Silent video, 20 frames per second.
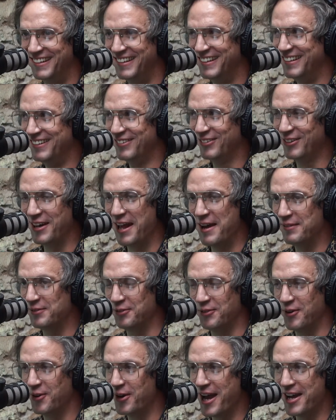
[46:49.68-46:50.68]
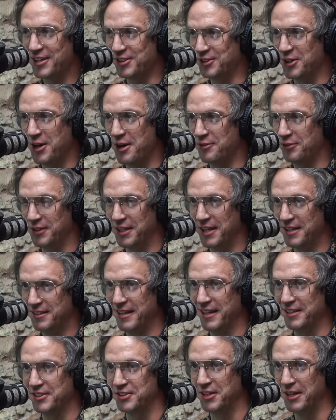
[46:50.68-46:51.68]
We're going to have to vote Ashley off again
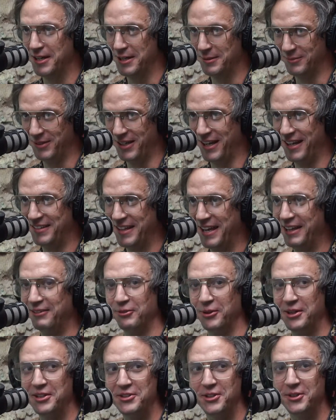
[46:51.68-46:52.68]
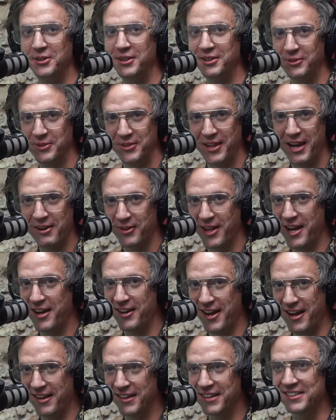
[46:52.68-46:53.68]
next time and then redo it without
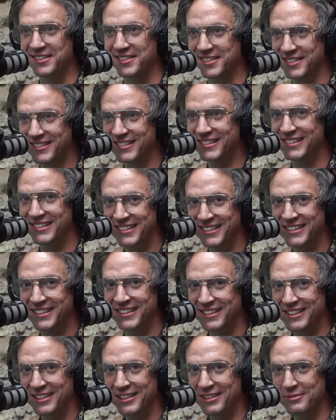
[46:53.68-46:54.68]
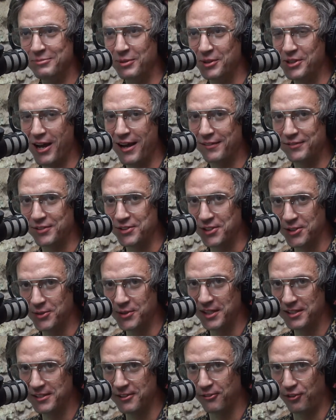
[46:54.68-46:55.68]
Alex. Yeah. But you'll have to tune
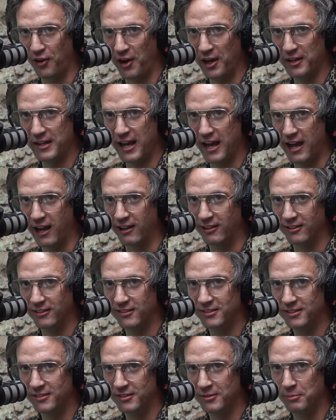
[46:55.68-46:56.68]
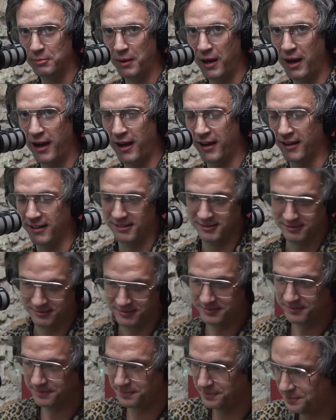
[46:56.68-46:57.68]
in to find out. Bye.
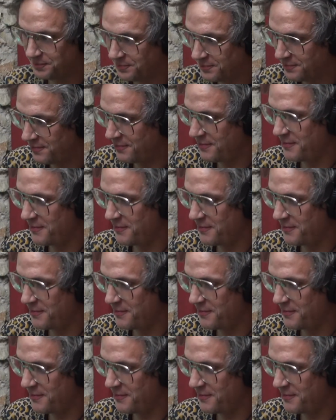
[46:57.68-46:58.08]
Peace.